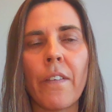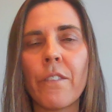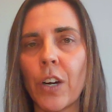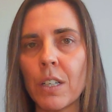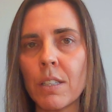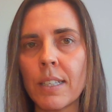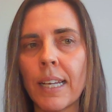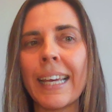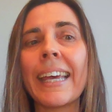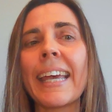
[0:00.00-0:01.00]
First,
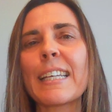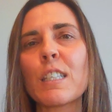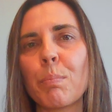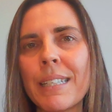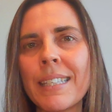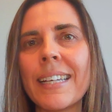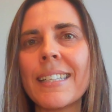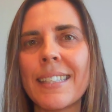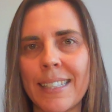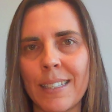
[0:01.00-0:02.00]
explicit
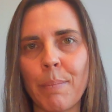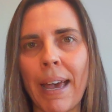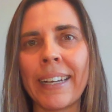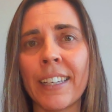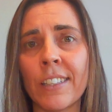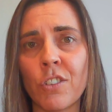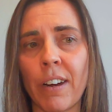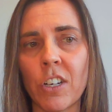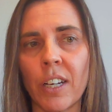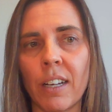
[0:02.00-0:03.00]
systematic
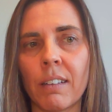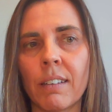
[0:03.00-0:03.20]
instruction.